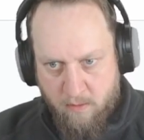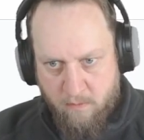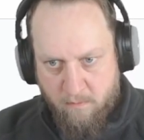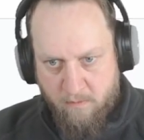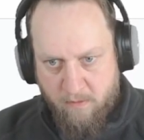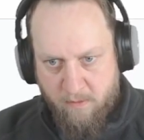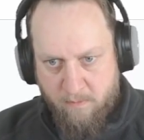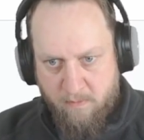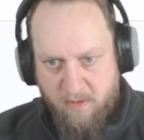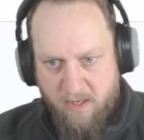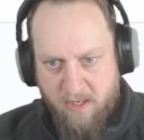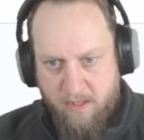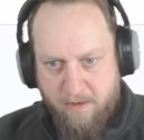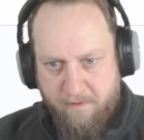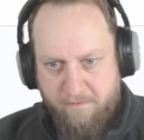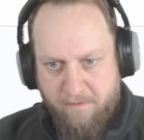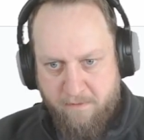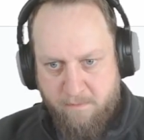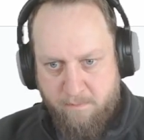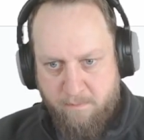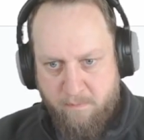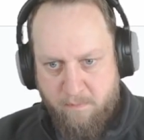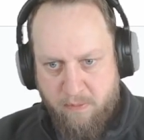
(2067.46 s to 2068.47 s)
we might have
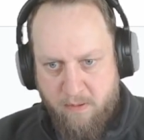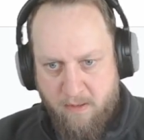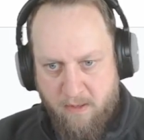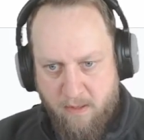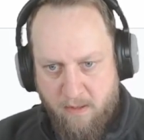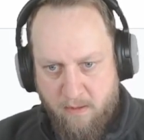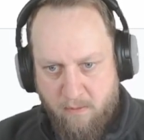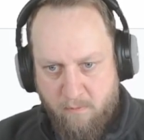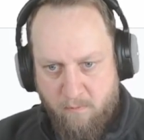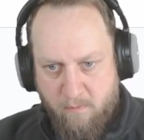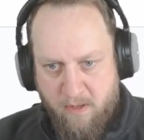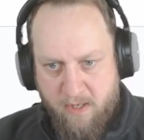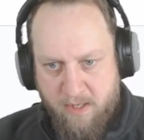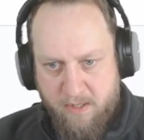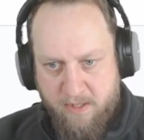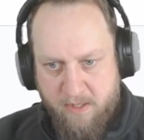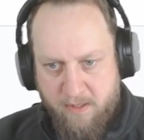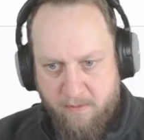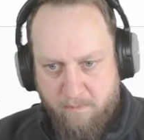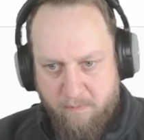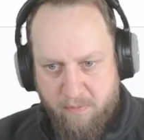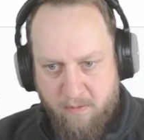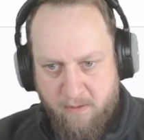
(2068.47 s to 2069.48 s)
a
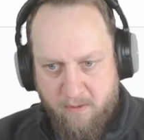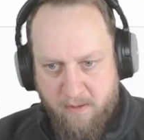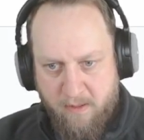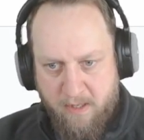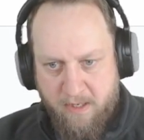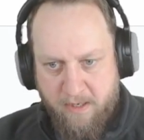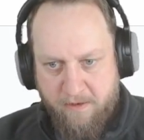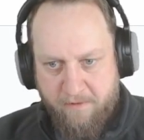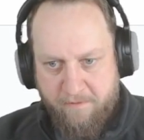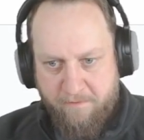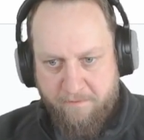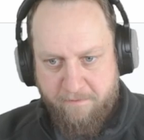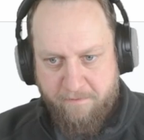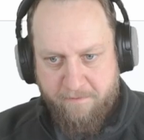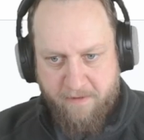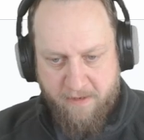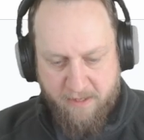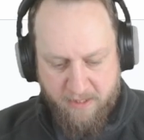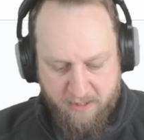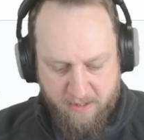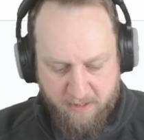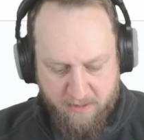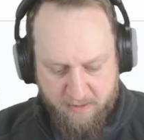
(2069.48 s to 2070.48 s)
writing plan
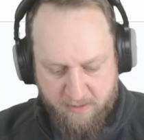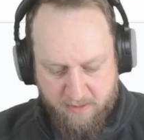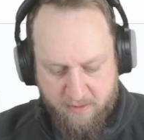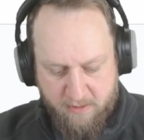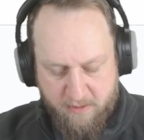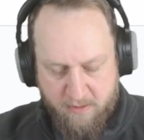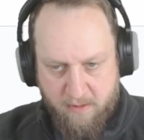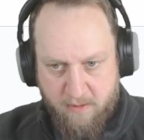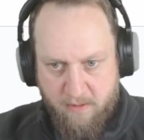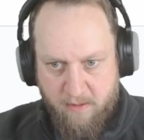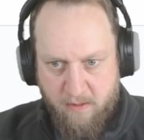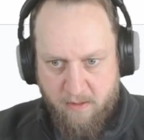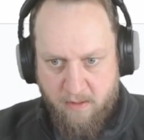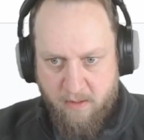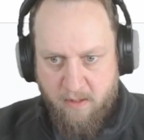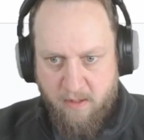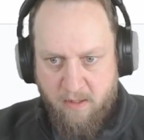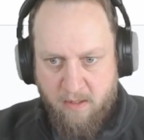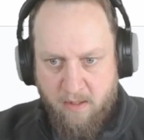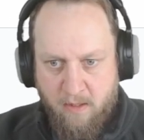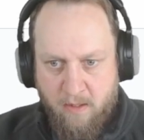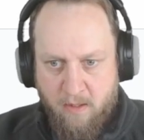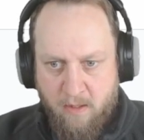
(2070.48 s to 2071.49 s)
phase
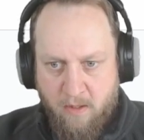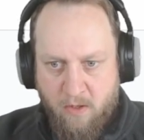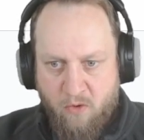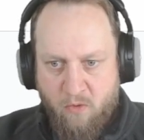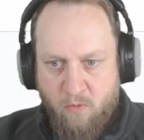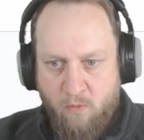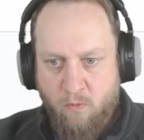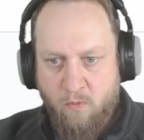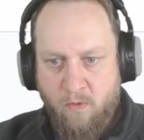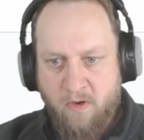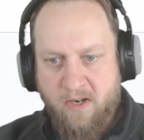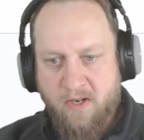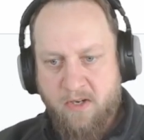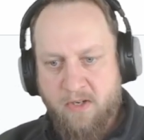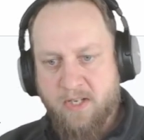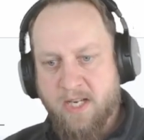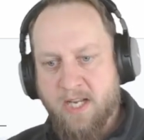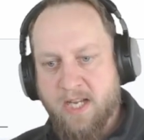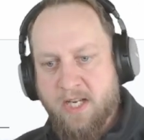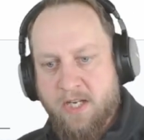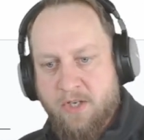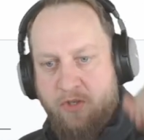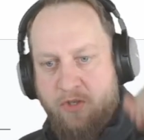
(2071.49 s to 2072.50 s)
where the
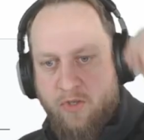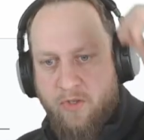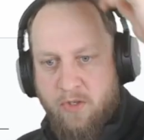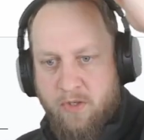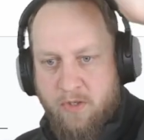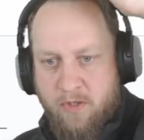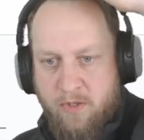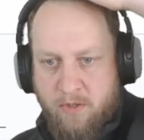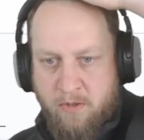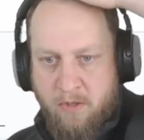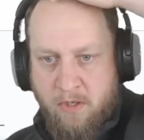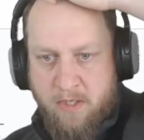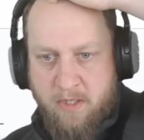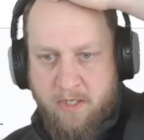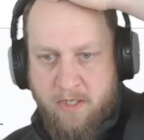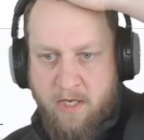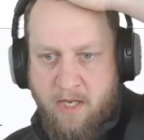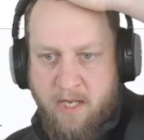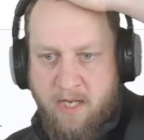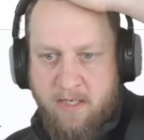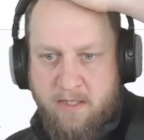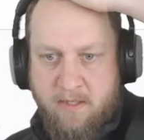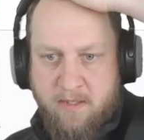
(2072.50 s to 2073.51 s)
agent
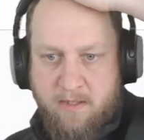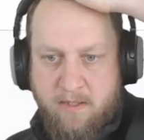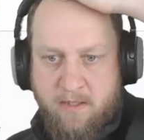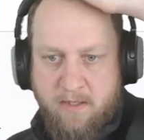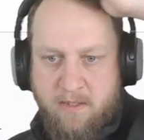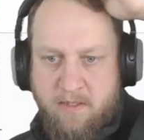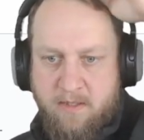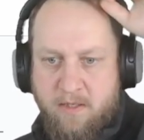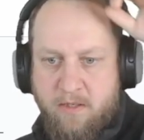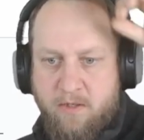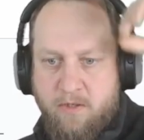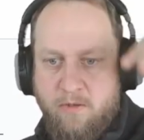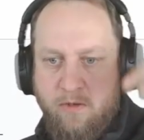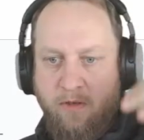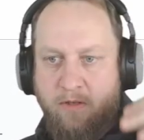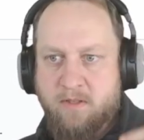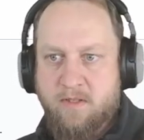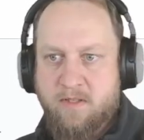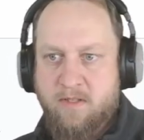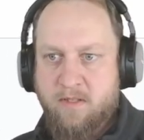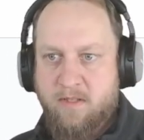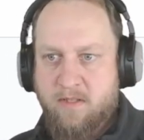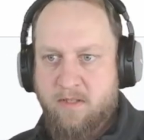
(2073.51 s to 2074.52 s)
takes this and
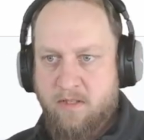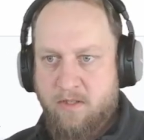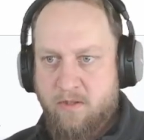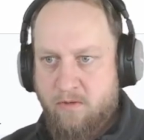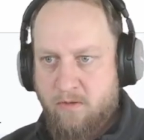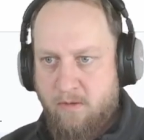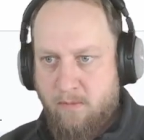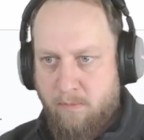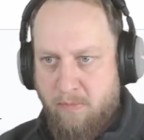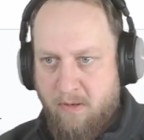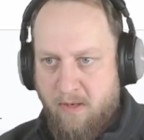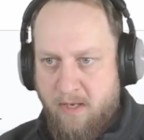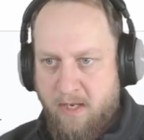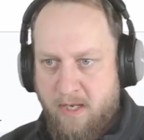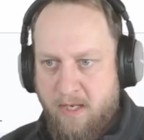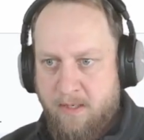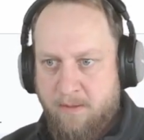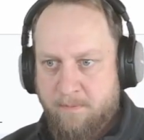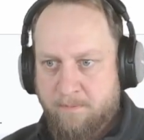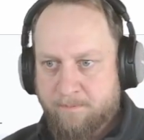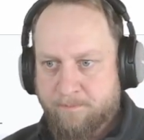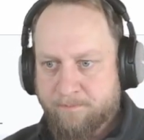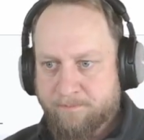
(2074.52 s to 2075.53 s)
turns this into a plan.